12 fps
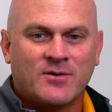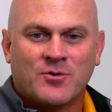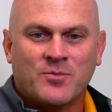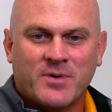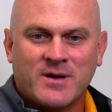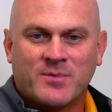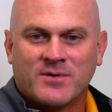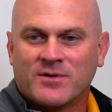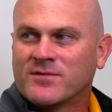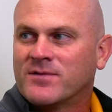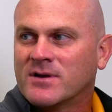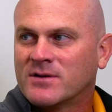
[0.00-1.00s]
They're on paper and
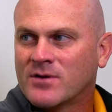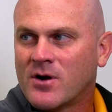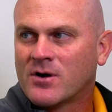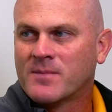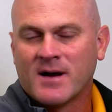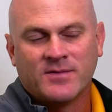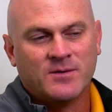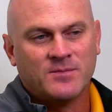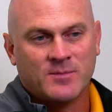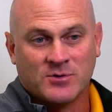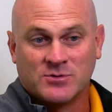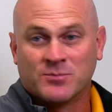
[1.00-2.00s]
they're fun to talk about.
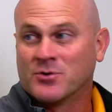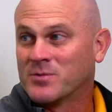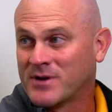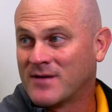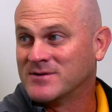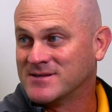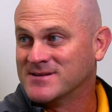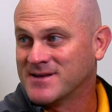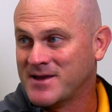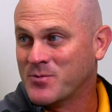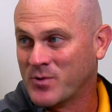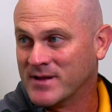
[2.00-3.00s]
The most important one, obviously, is
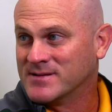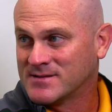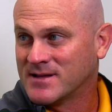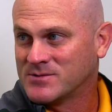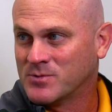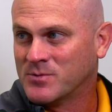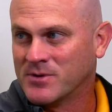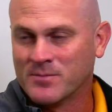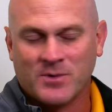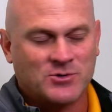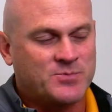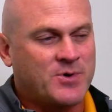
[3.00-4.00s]
8 wins. That's what we were
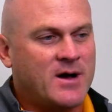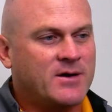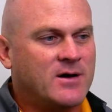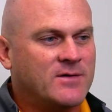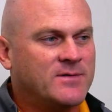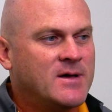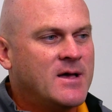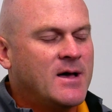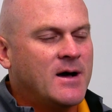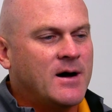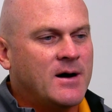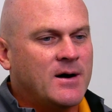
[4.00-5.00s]
most proud
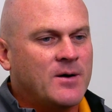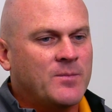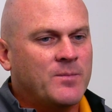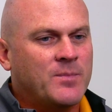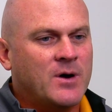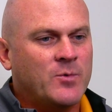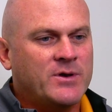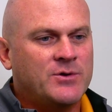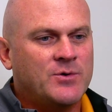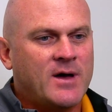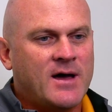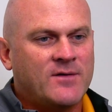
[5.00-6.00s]
of. But we
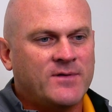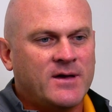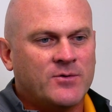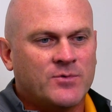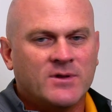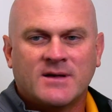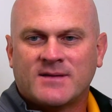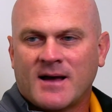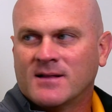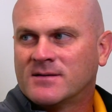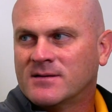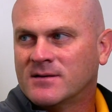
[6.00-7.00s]
do have a really
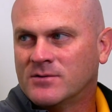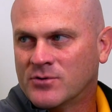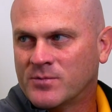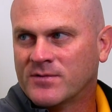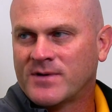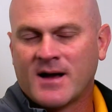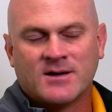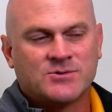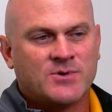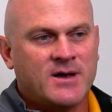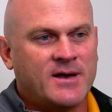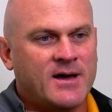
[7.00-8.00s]
talented group of
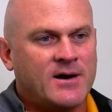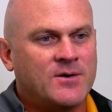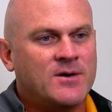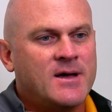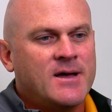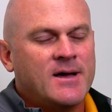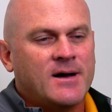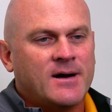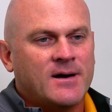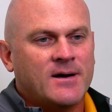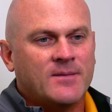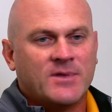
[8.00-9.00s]
guys right now
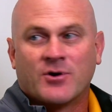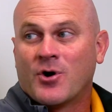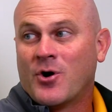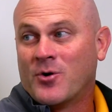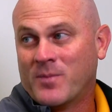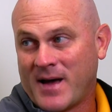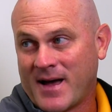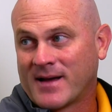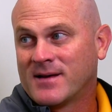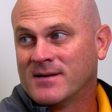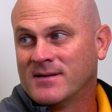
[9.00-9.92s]
that are all back.